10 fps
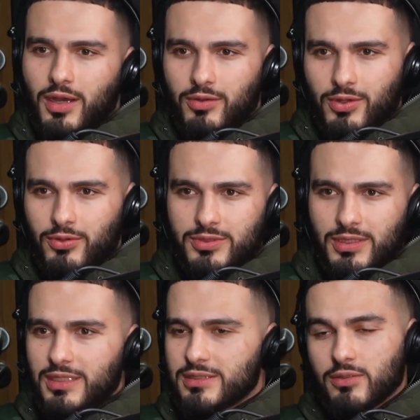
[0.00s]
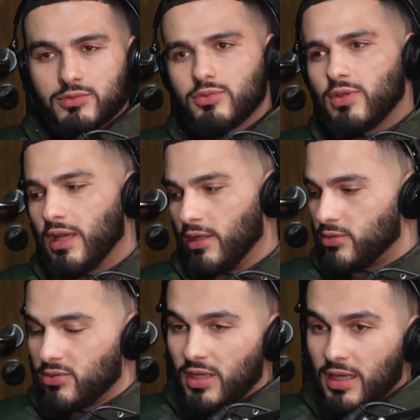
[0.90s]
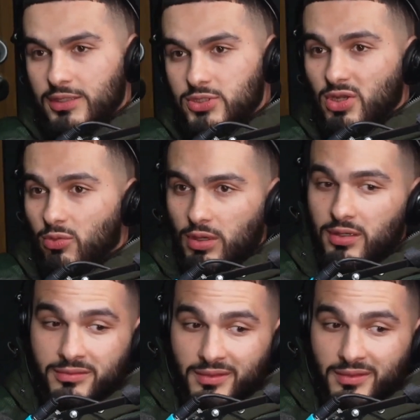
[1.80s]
I'll go to this. I'll do that. I'll do that. And you know what?